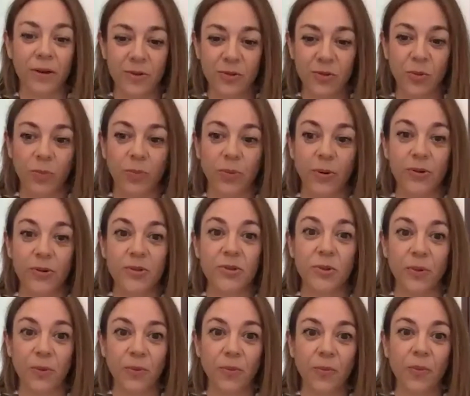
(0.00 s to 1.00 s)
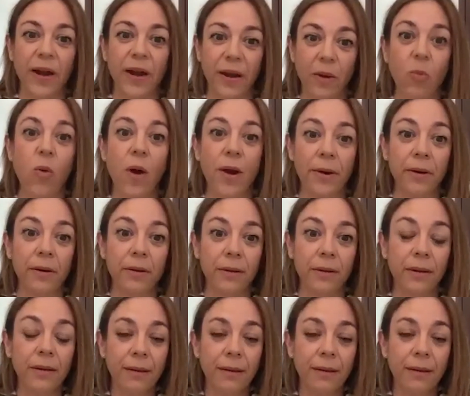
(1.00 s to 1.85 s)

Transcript: to pursue what I want.